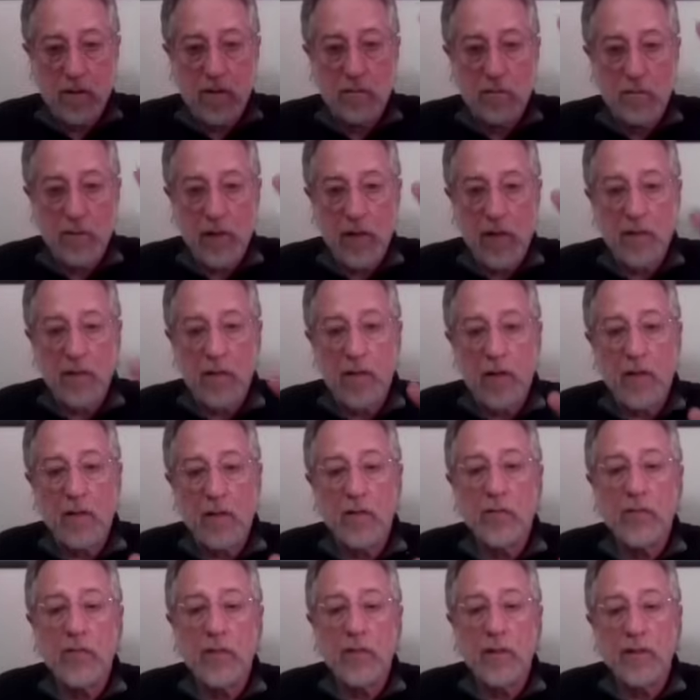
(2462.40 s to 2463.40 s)
my doctor
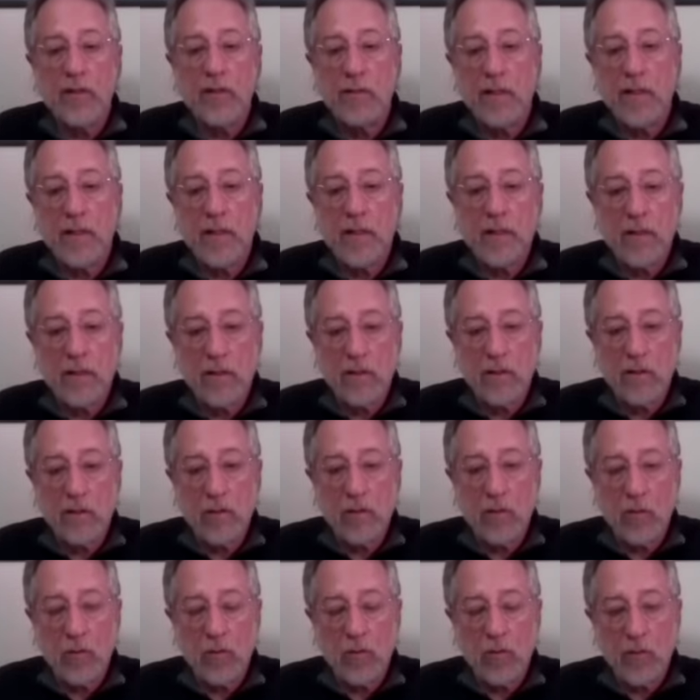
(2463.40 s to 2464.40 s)
friend standing in the
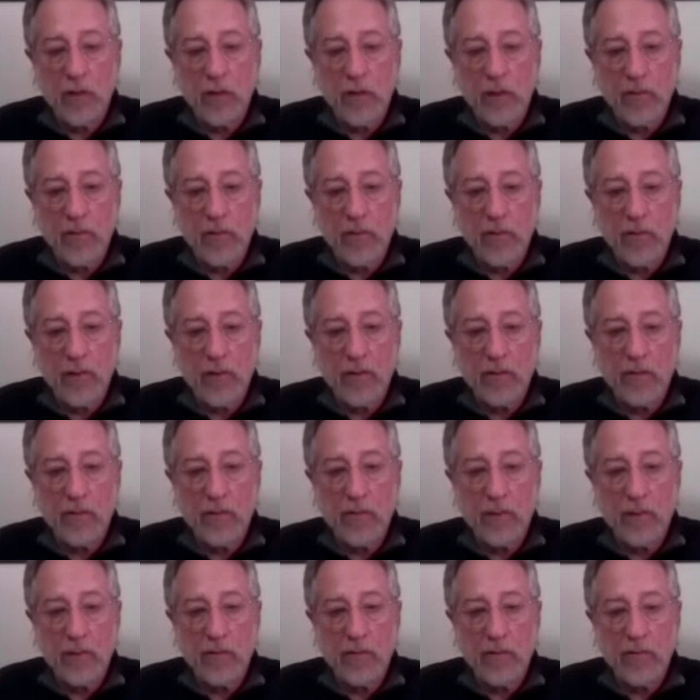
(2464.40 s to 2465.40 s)
doorway of our master
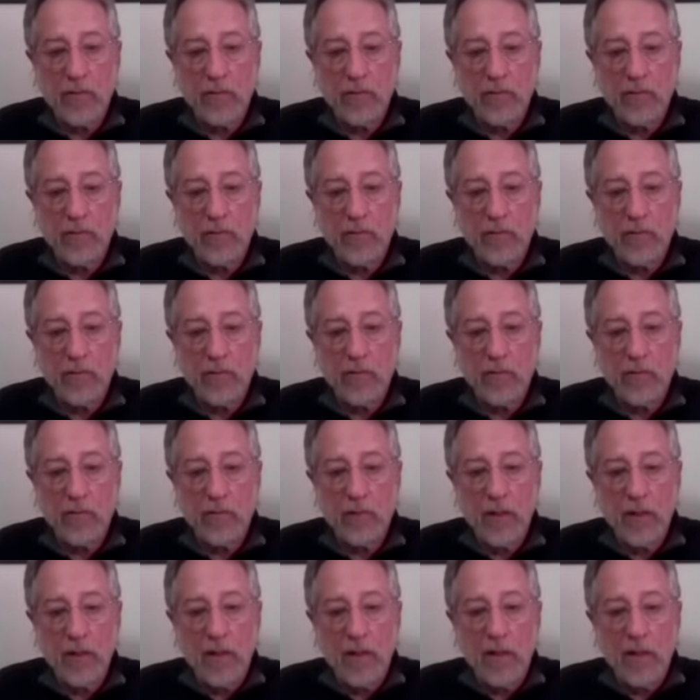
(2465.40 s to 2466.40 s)
bedroom
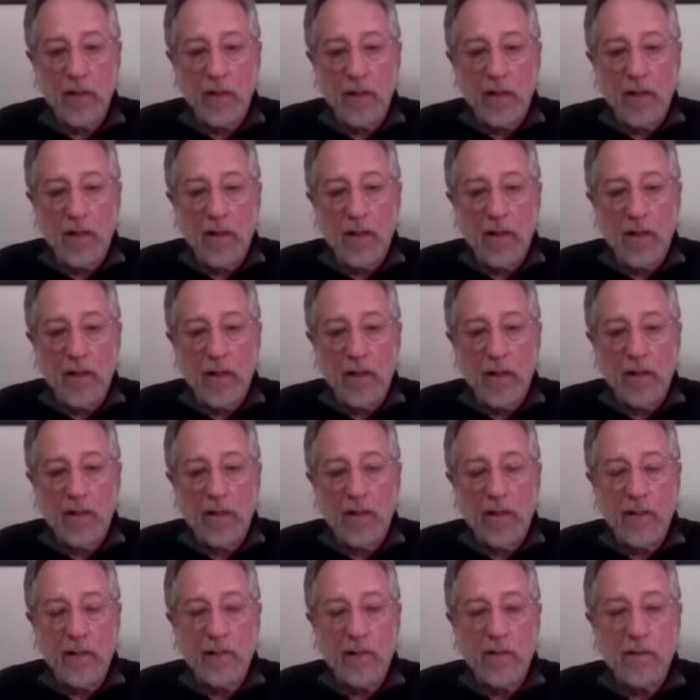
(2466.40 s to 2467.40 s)
and
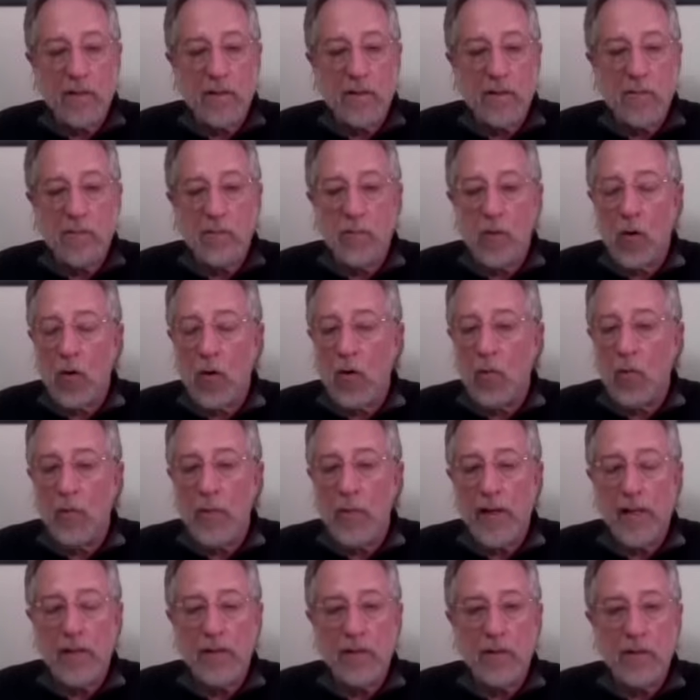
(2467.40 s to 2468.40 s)
he's all
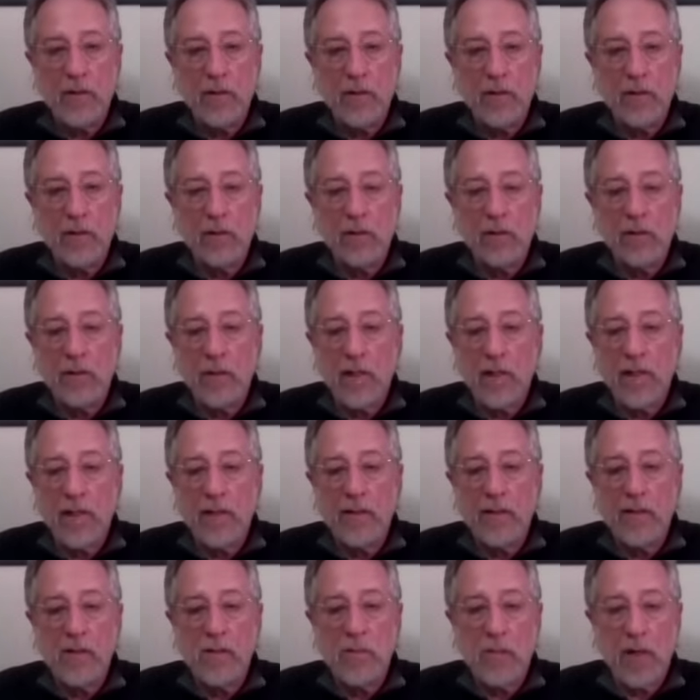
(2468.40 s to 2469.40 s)
bathed in golden light
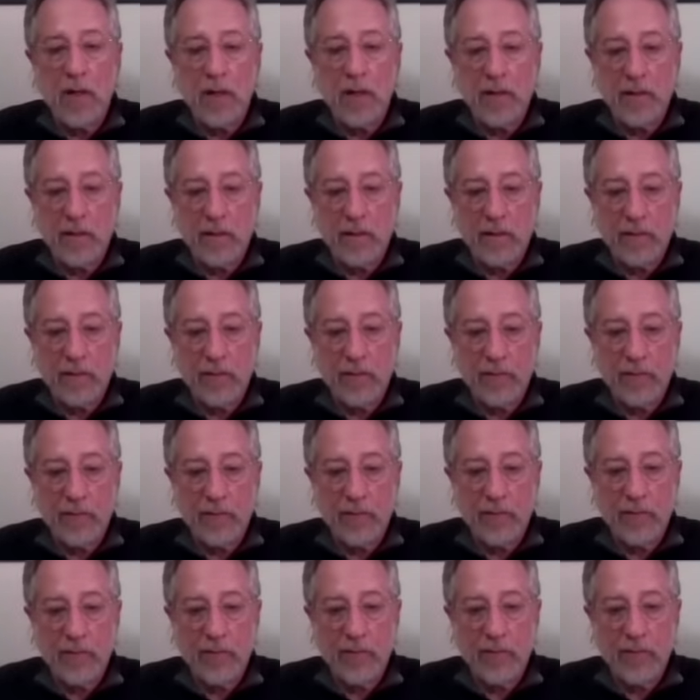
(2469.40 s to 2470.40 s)
and smiling.
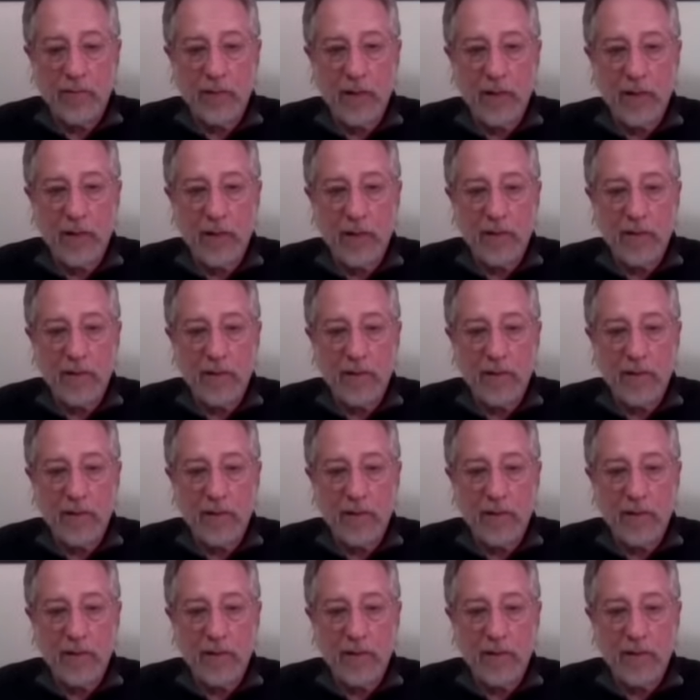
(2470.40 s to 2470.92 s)
Okay.